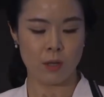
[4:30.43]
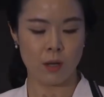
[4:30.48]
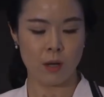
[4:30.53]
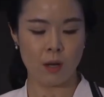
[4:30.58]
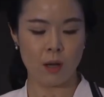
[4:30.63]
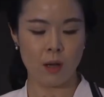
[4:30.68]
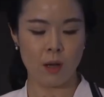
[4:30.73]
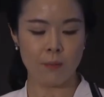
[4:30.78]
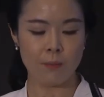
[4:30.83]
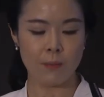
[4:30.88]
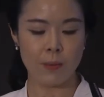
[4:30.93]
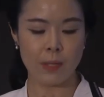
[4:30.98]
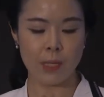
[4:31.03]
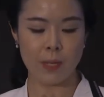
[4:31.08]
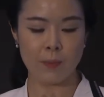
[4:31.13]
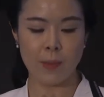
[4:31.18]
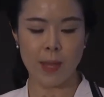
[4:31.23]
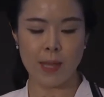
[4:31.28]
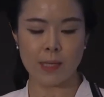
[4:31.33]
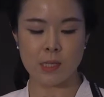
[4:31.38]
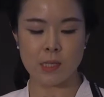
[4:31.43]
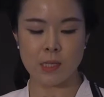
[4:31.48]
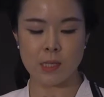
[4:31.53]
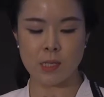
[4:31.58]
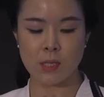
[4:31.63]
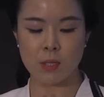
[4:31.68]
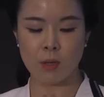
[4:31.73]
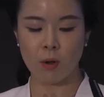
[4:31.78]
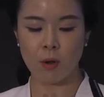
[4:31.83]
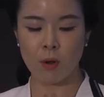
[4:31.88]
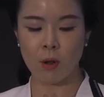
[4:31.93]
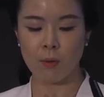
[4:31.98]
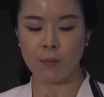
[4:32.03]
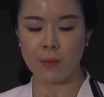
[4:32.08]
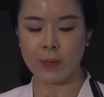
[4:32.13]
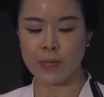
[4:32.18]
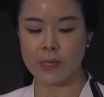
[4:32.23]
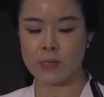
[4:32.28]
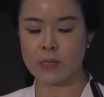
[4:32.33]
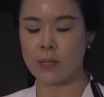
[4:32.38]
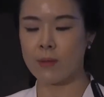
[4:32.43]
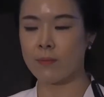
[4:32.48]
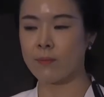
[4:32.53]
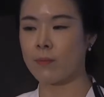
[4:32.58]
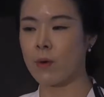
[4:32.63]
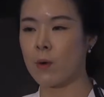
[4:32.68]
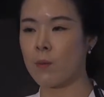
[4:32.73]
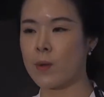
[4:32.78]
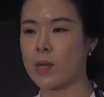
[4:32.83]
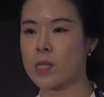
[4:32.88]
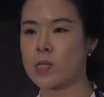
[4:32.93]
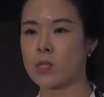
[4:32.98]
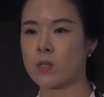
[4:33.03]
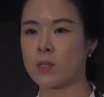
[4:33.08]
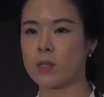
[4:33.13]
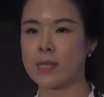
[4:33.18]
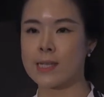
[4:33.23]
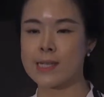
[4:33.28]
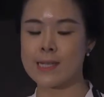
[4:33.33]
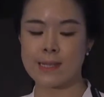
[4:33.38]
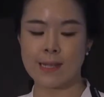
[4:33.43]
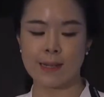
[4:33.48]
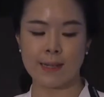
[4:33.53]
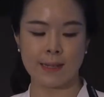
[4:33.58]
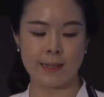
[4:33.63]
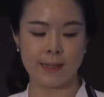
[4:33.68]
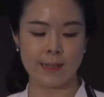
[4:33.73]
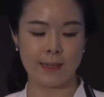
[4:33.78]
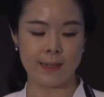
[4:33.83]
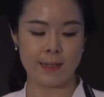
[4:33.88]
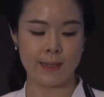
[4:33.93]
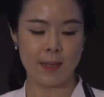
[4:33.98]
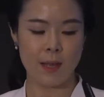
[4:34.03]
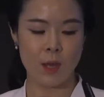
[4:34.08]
A company manages all of its information digitally,